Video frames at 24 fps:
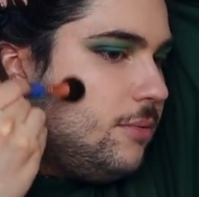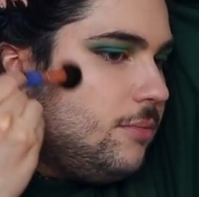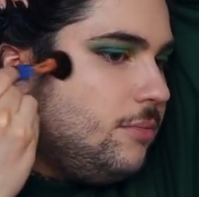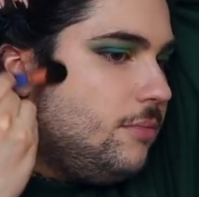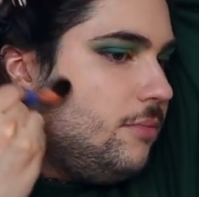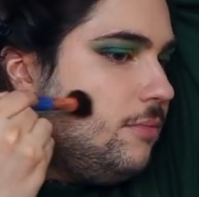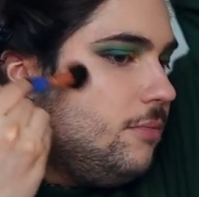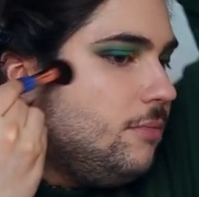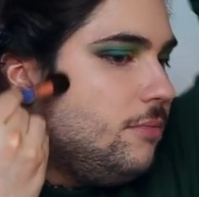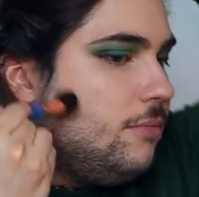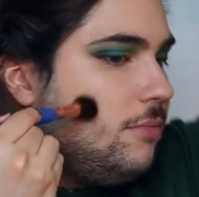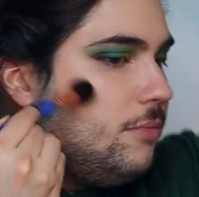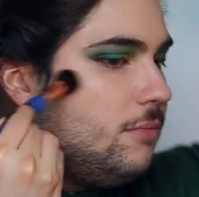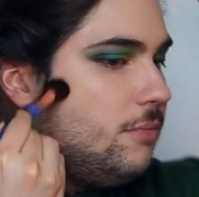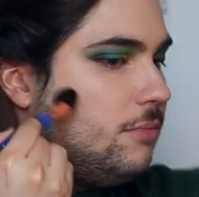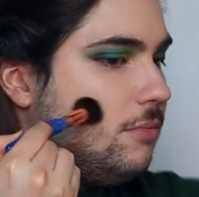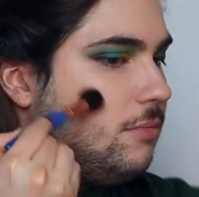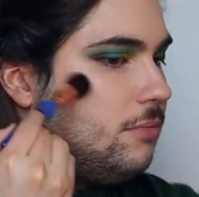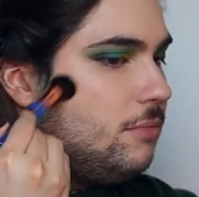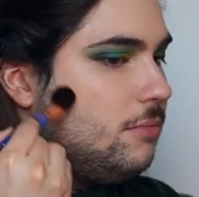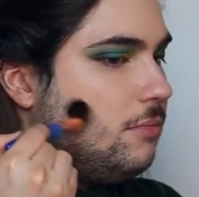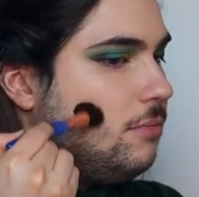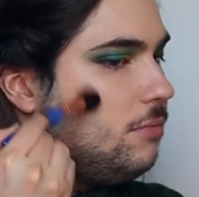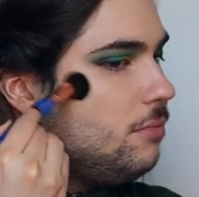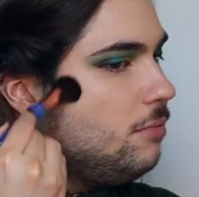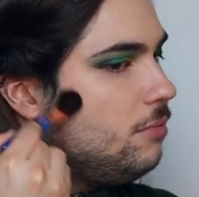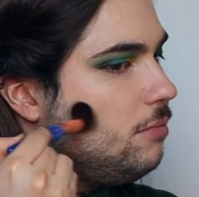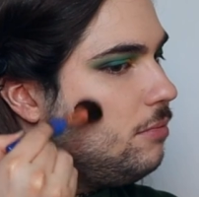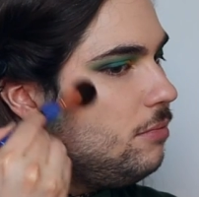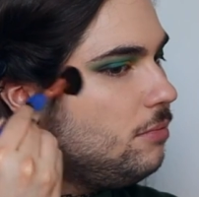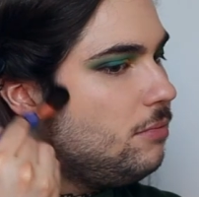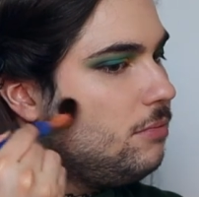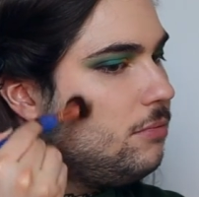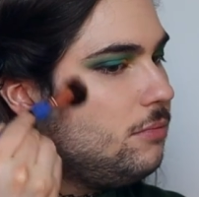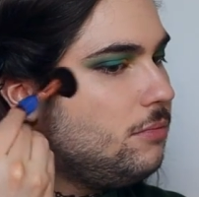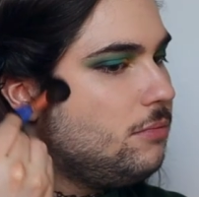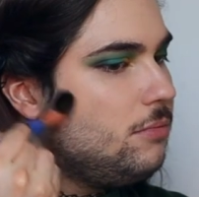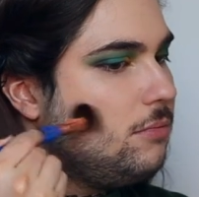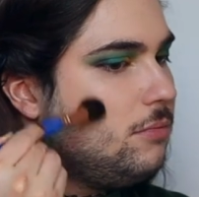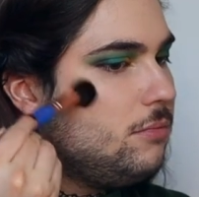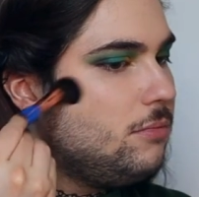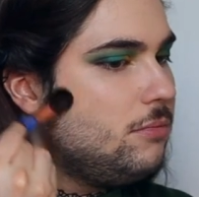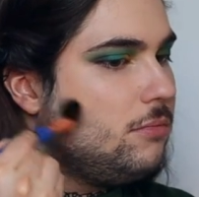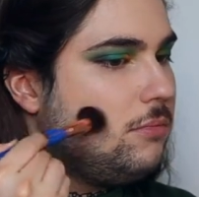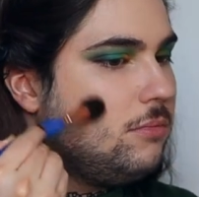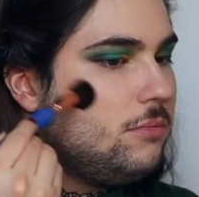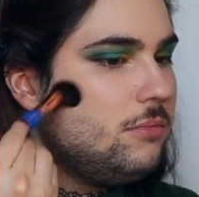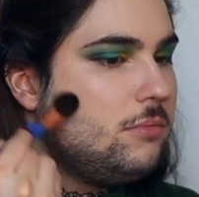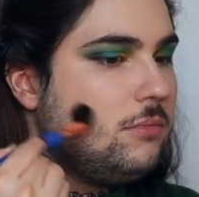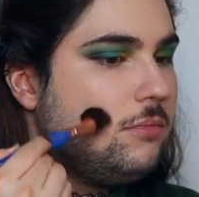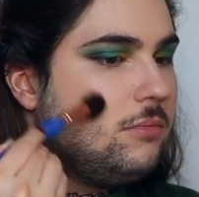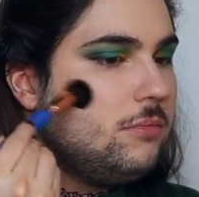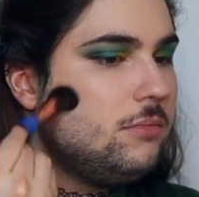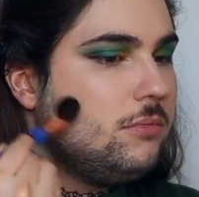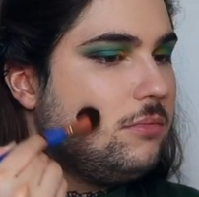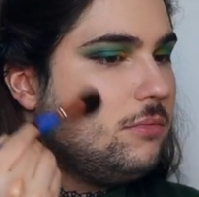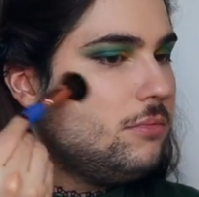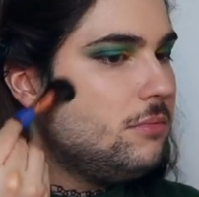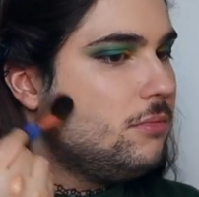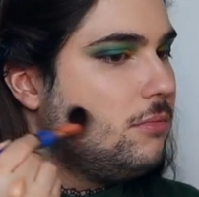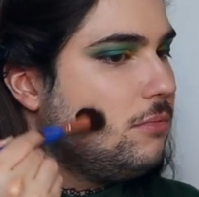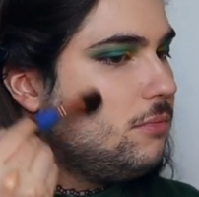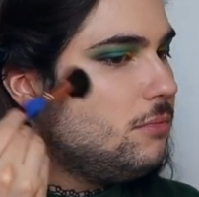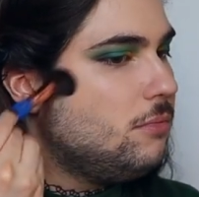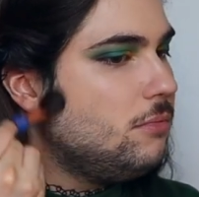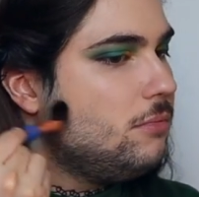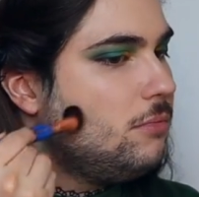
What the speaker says: Nobody speaks.